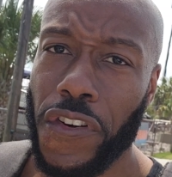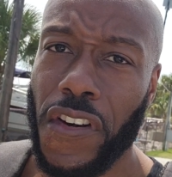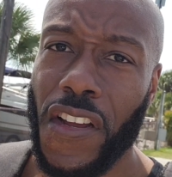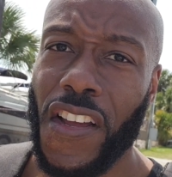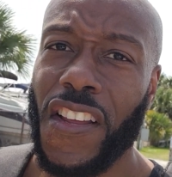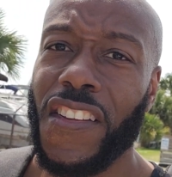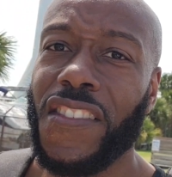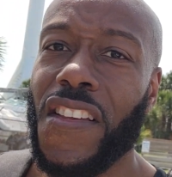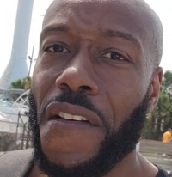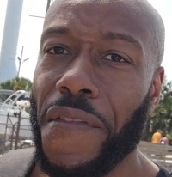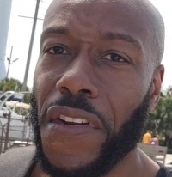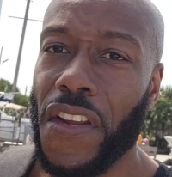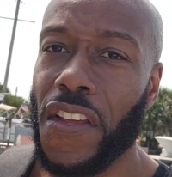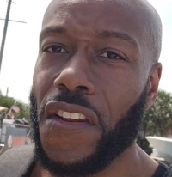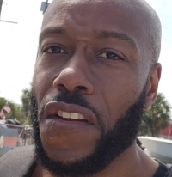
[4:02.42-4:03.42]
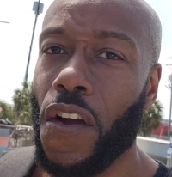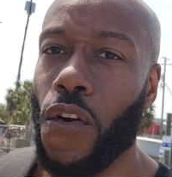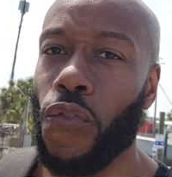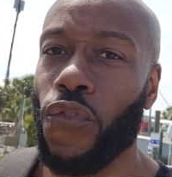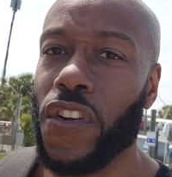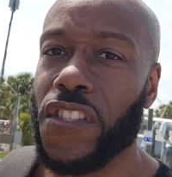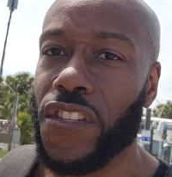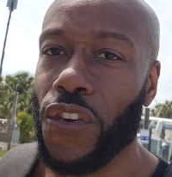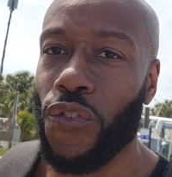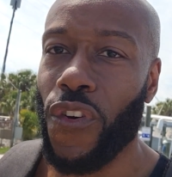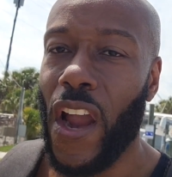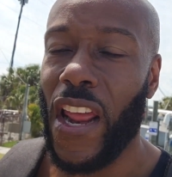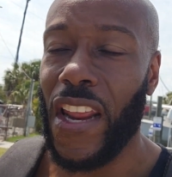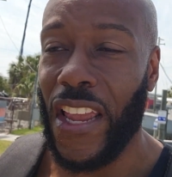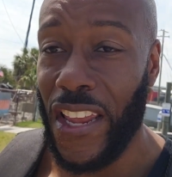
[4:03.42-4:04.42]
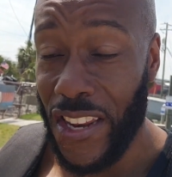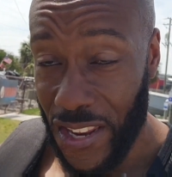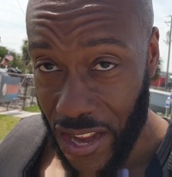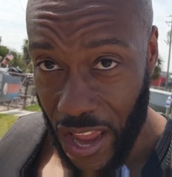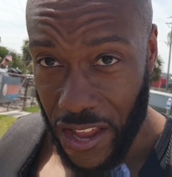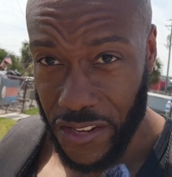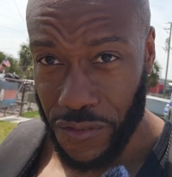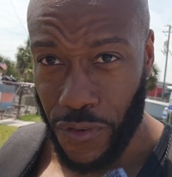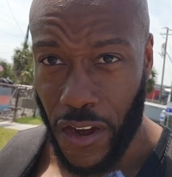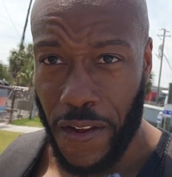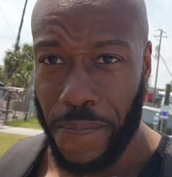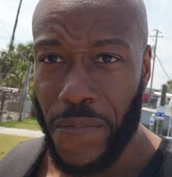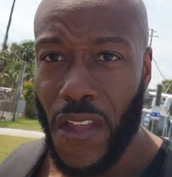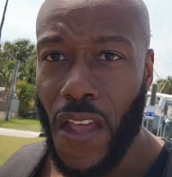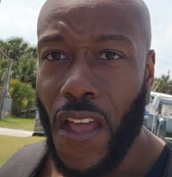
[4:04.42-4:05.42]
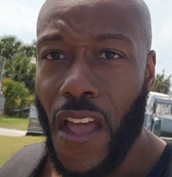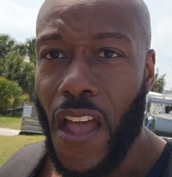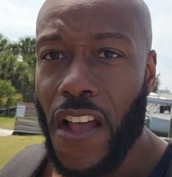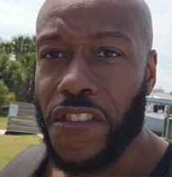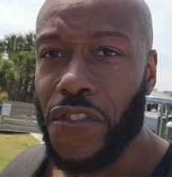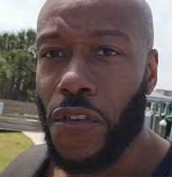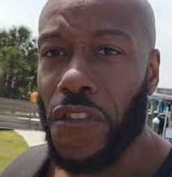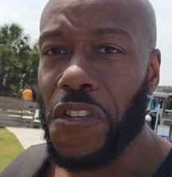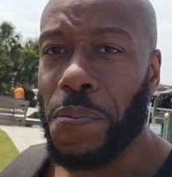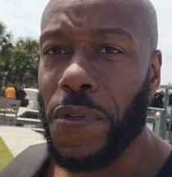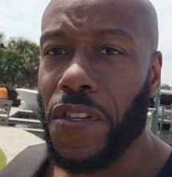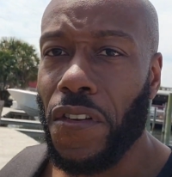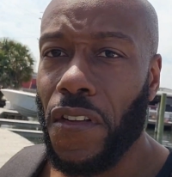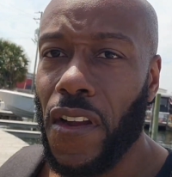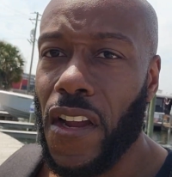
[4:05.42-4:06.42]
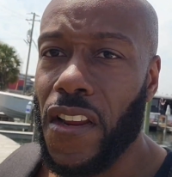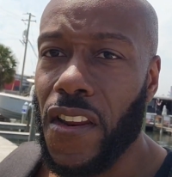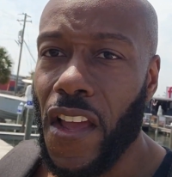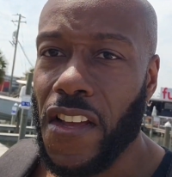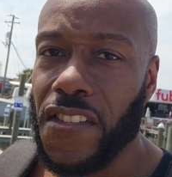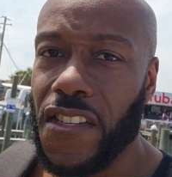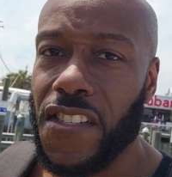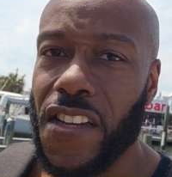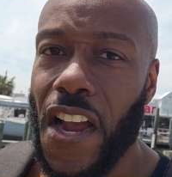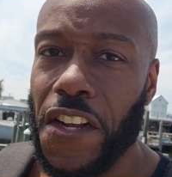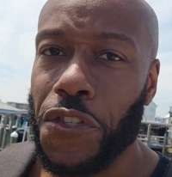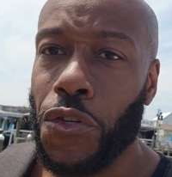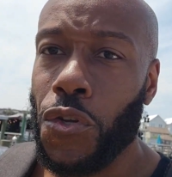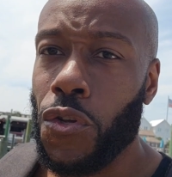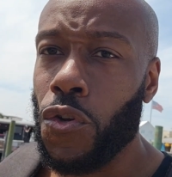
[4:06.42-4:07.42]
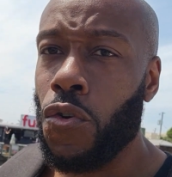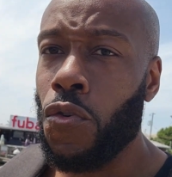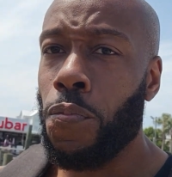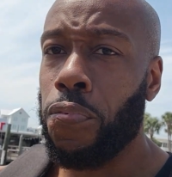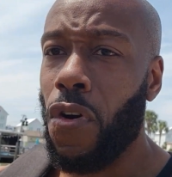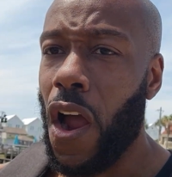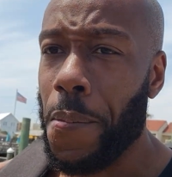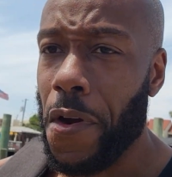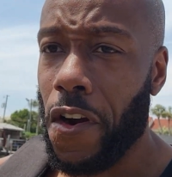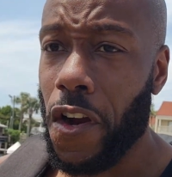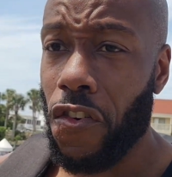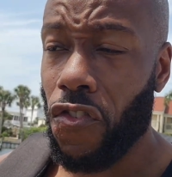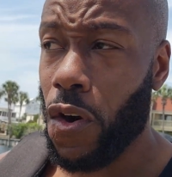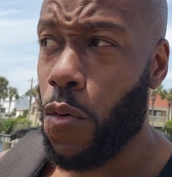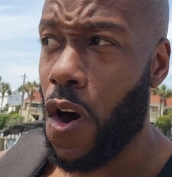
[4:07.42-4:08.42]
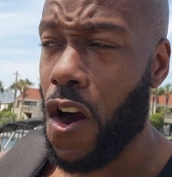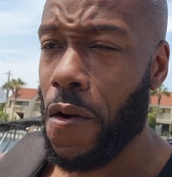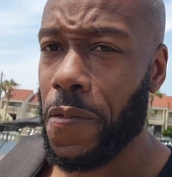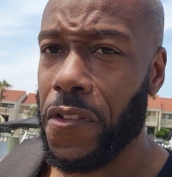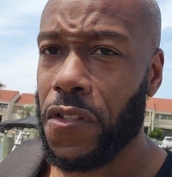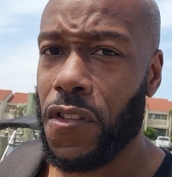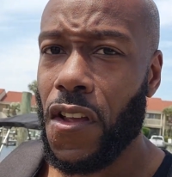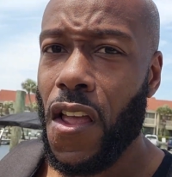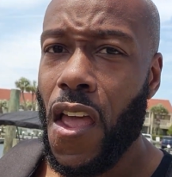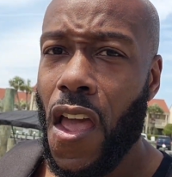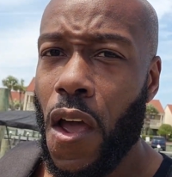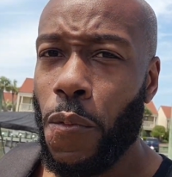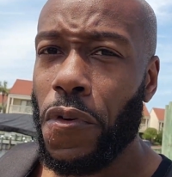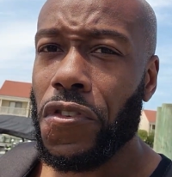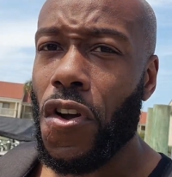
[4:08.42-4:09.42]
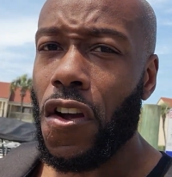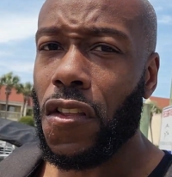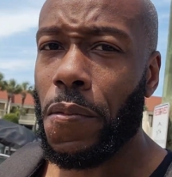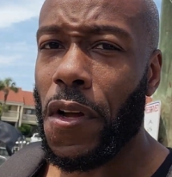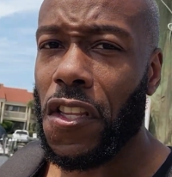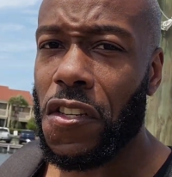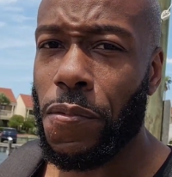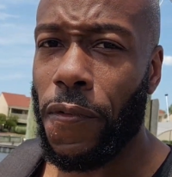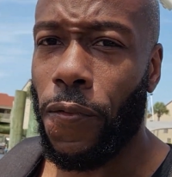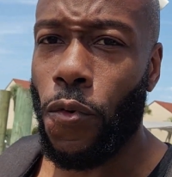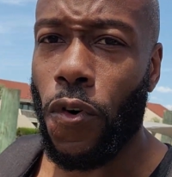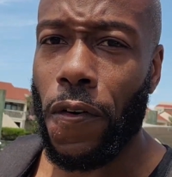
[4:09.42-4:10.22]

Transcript: Dividend Aristocrat Index, right? And so this particular index, it's got two primary requirements, and we talked about these before.